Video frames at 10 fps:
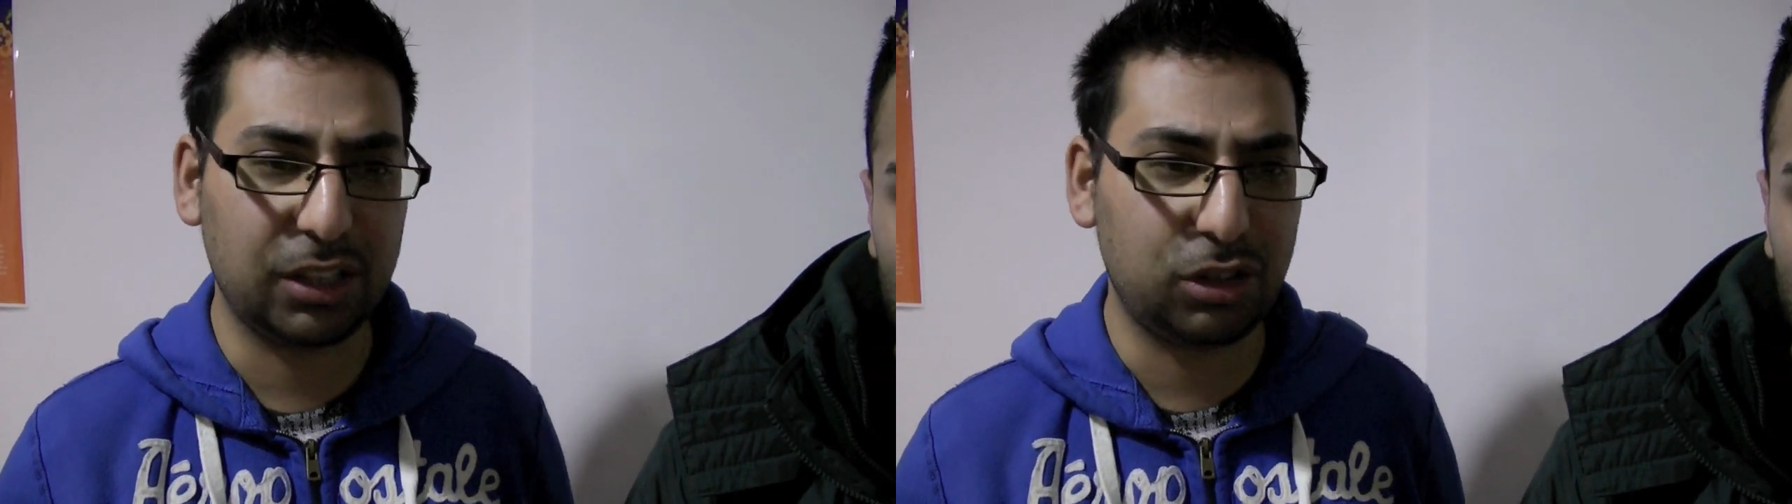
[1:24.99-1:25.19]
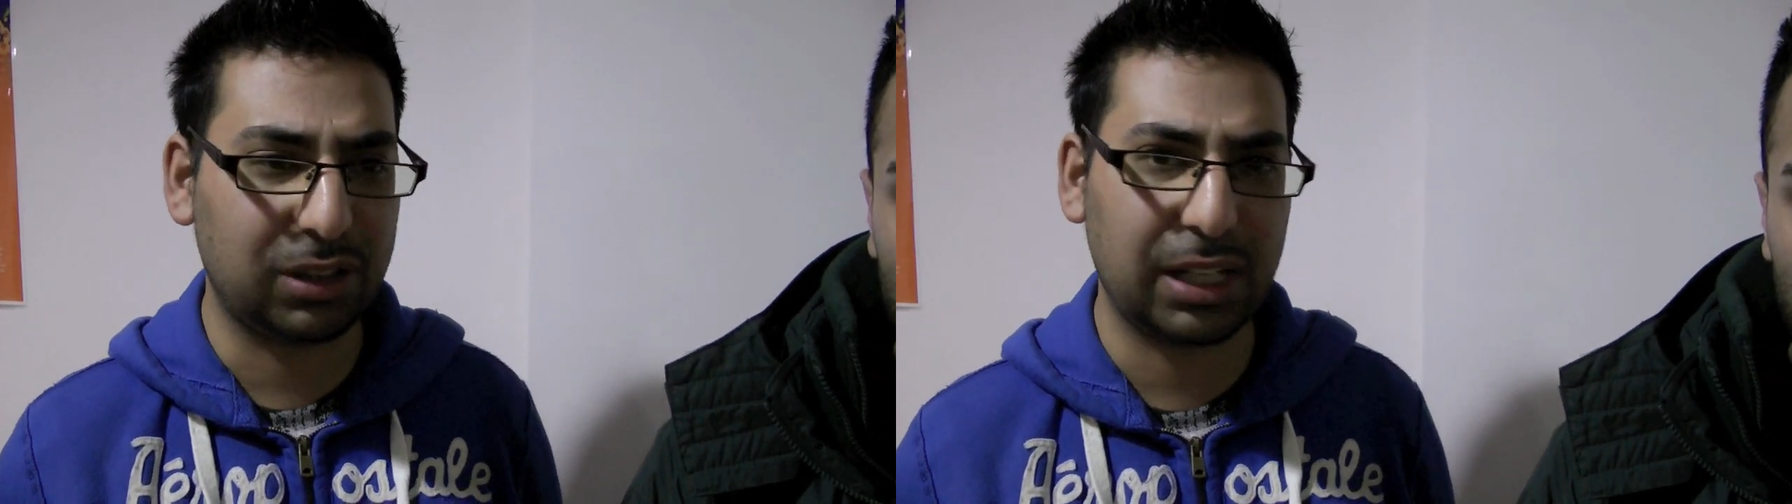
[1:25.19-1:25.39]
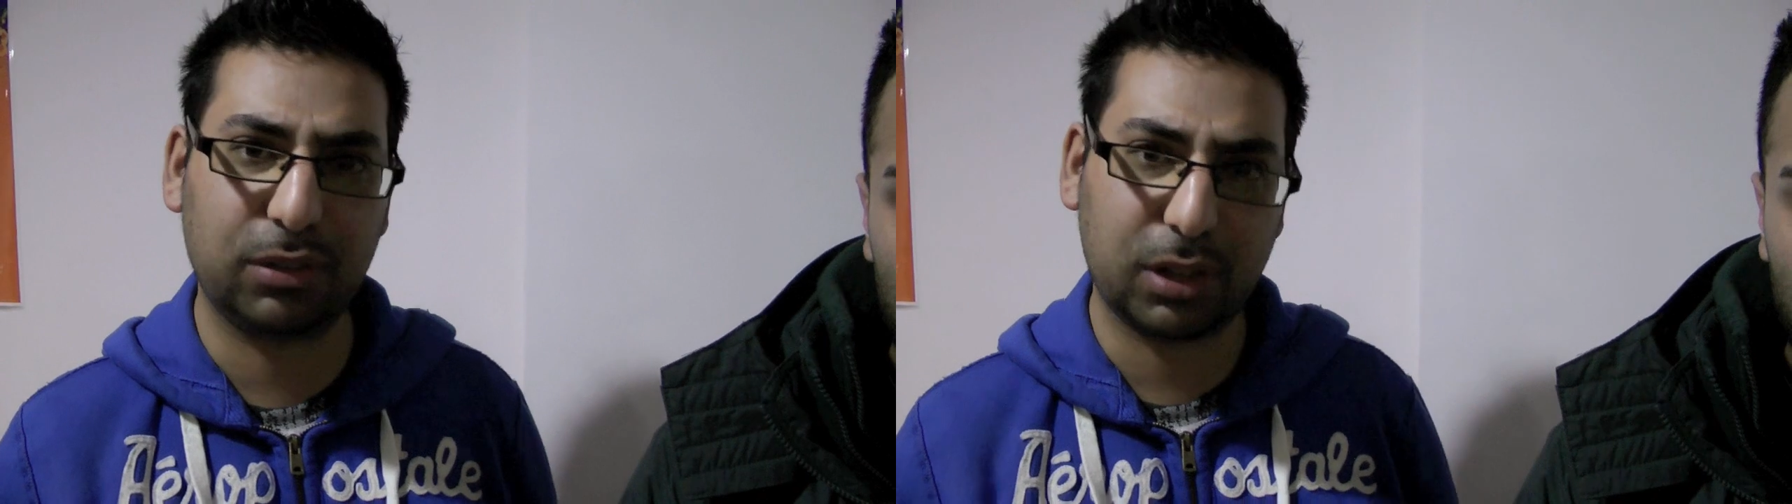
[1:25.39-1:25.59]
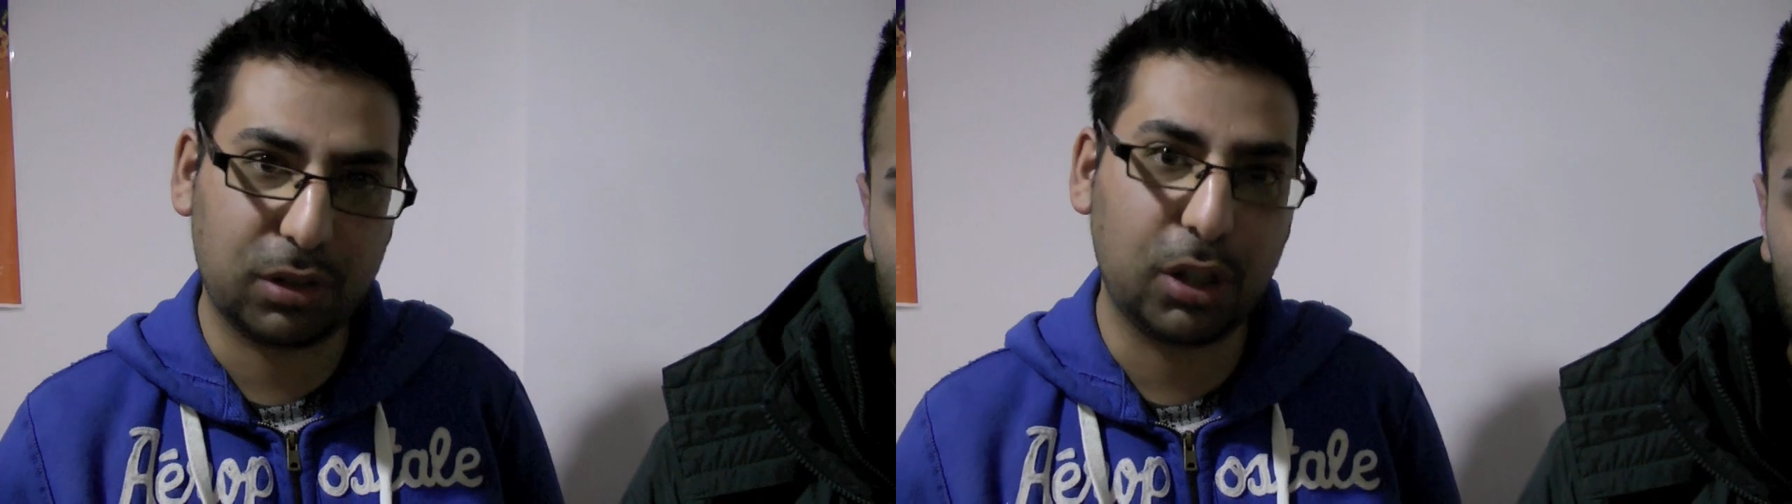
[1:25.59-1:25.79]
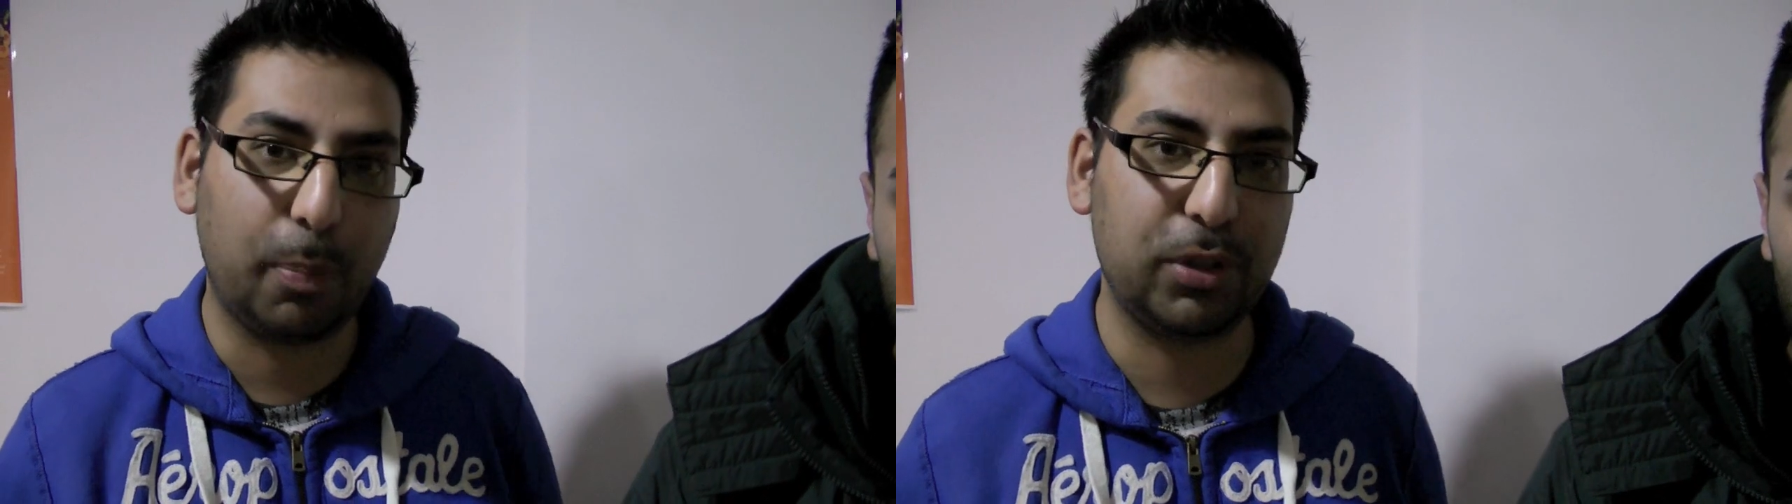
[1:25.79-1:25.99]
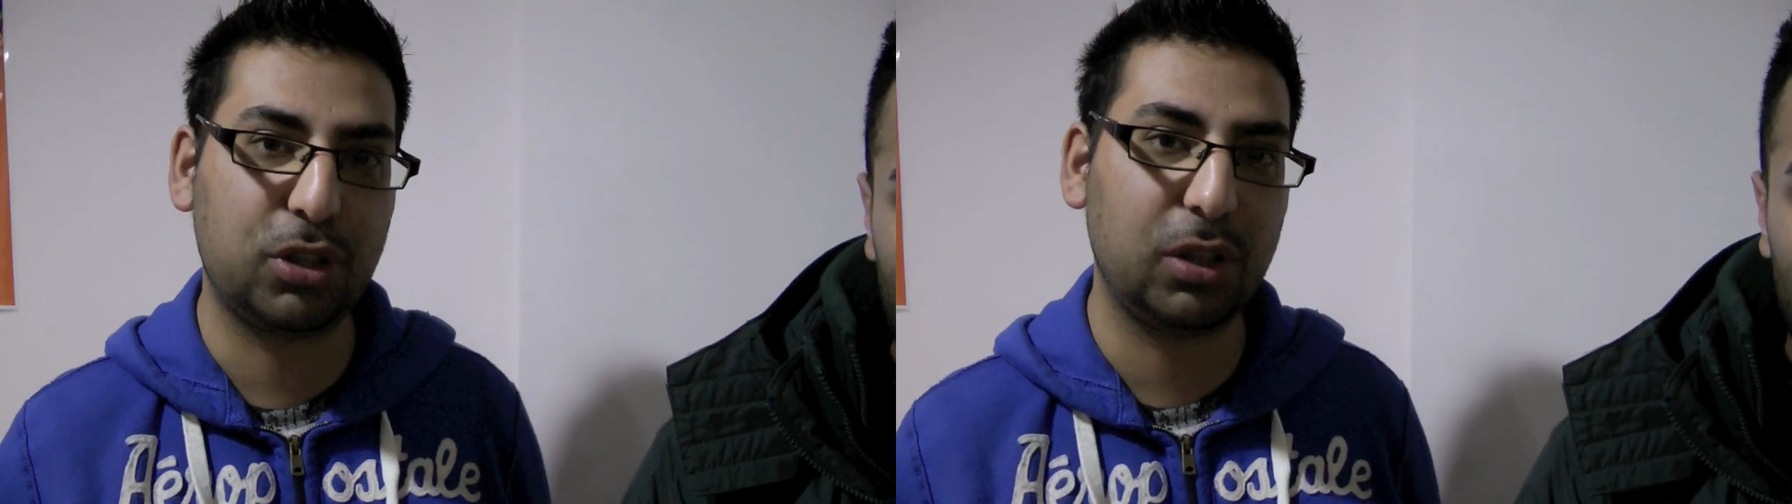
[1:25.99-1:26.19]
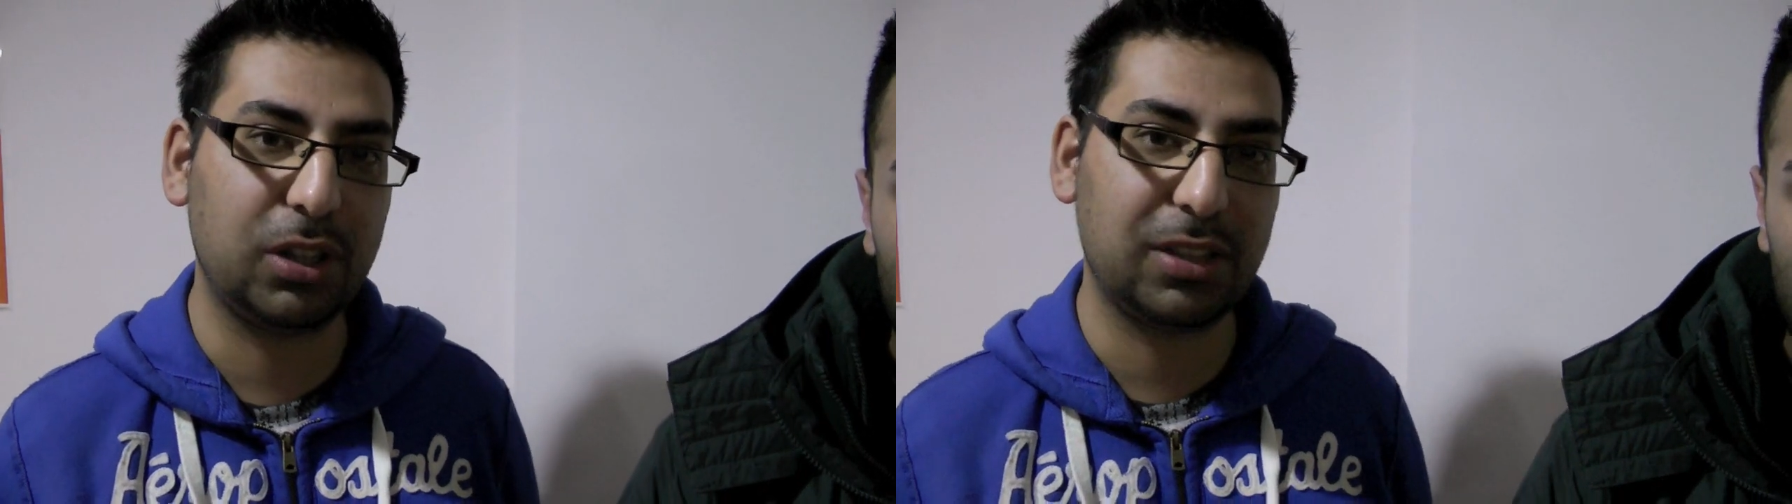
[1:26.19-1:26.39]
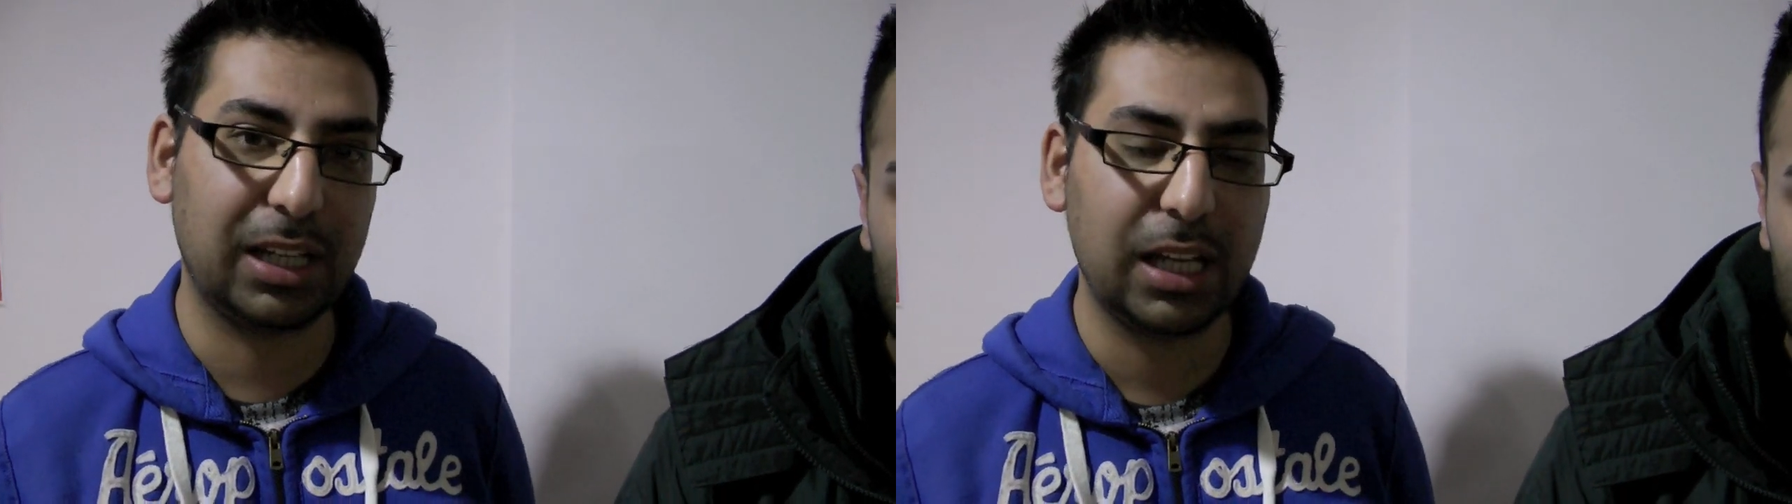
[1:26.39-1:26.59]
it just gives us an
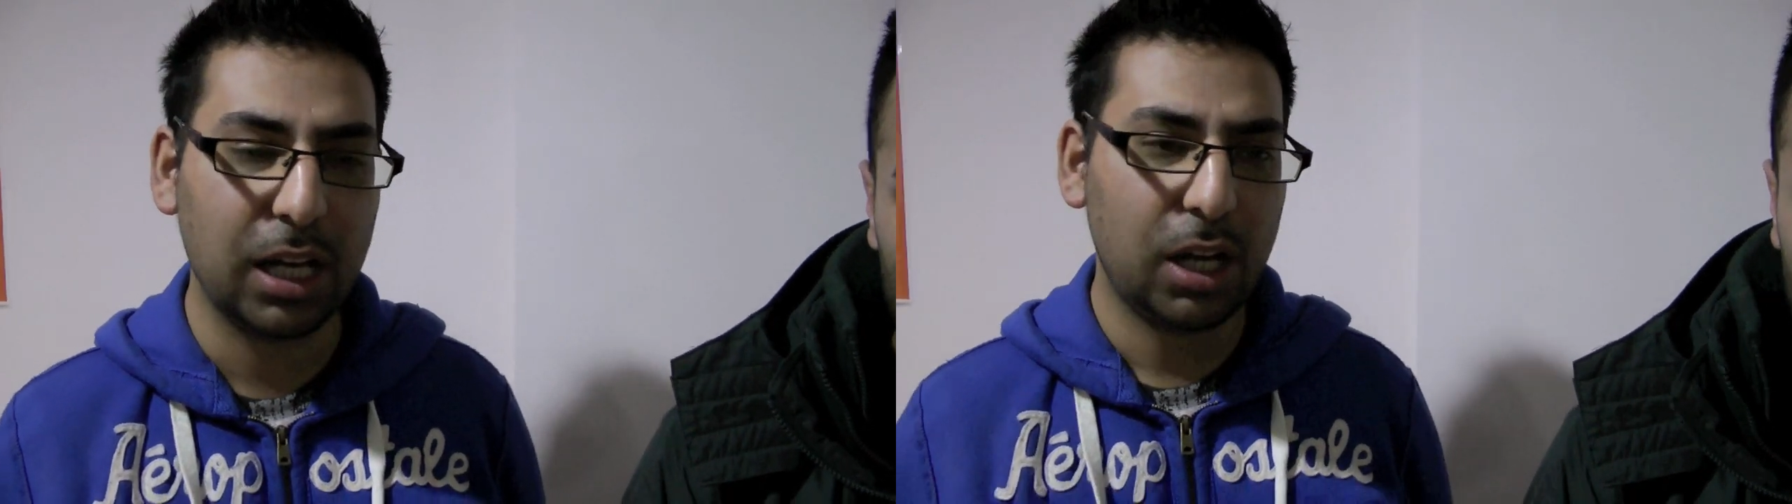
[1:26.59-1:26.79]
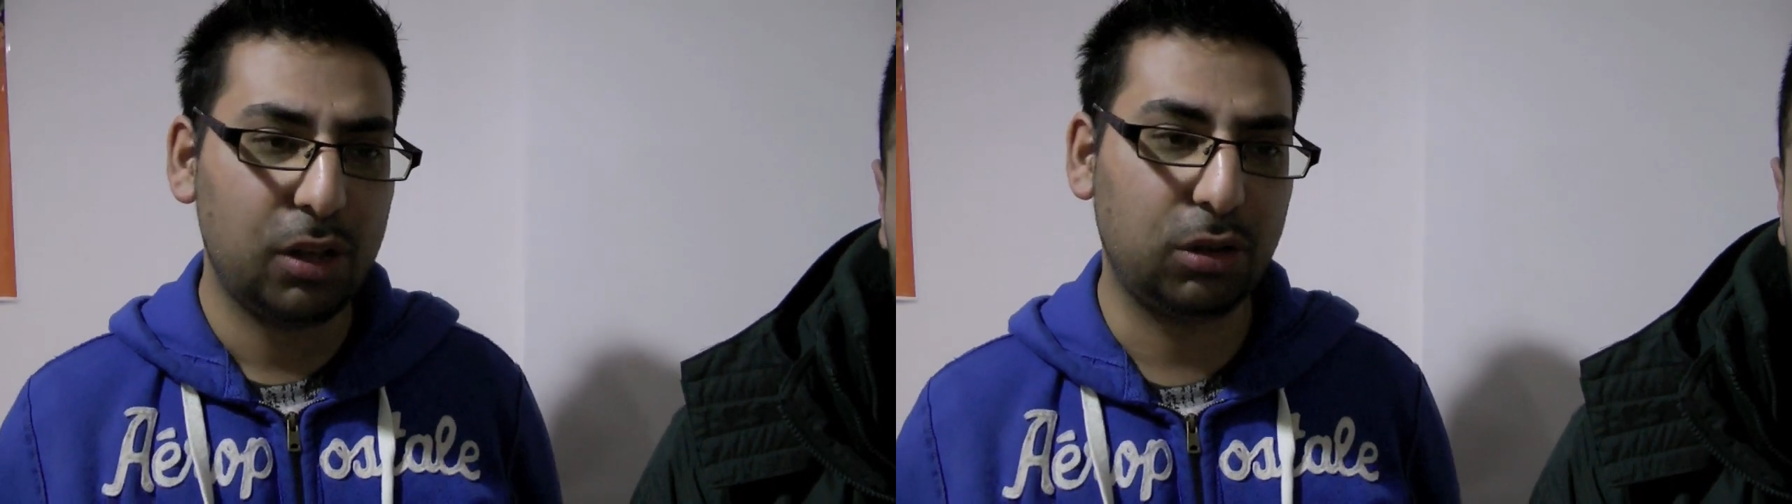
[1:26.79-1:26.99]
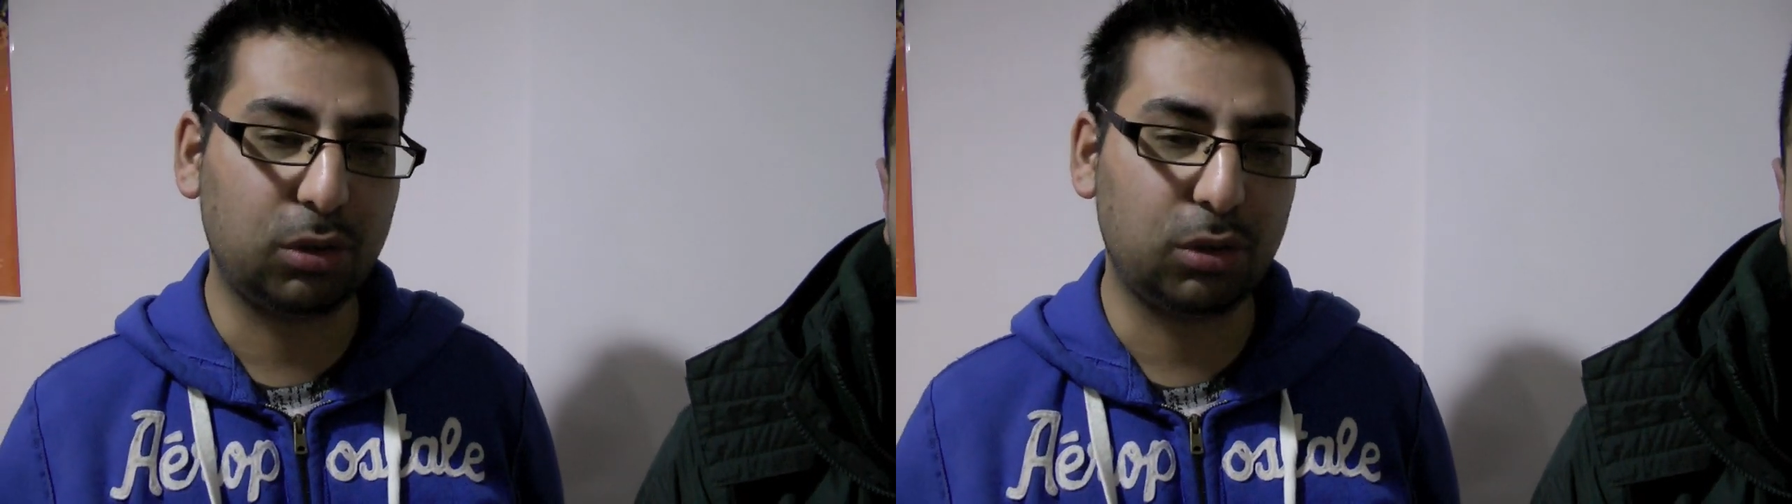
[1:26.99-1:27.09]
opportunity to